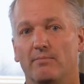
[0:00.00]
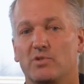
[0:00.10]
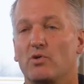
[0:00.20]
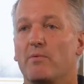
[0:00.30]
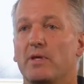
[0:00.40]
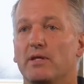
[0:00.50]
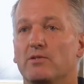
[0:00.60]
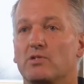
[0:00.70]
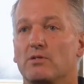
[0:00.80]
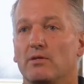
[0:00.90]

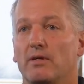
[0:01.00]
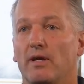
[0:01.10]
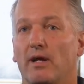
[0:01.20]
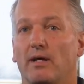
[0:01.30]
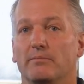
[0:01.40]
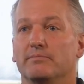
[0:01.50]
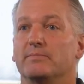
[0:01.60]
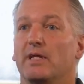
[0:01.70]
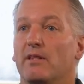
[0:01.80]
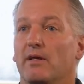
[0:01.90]
soybeans
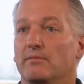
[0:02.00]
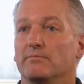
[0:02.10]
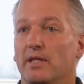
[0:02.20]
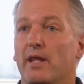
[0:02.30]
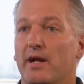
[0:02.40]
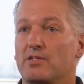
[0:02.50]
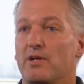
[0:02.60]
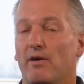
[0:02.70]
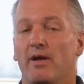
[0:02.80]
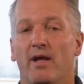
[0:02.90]
in the next year.